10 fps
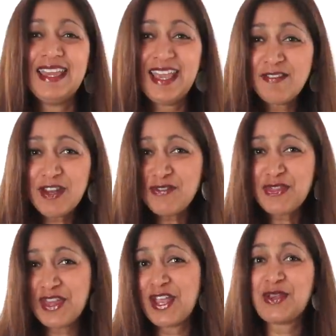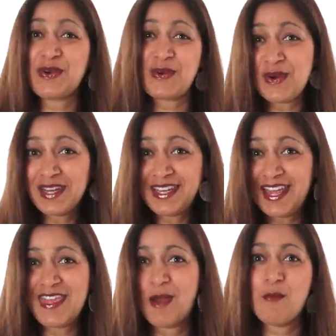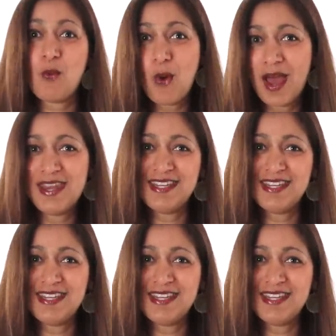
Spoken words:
Even if you think you're going to need them one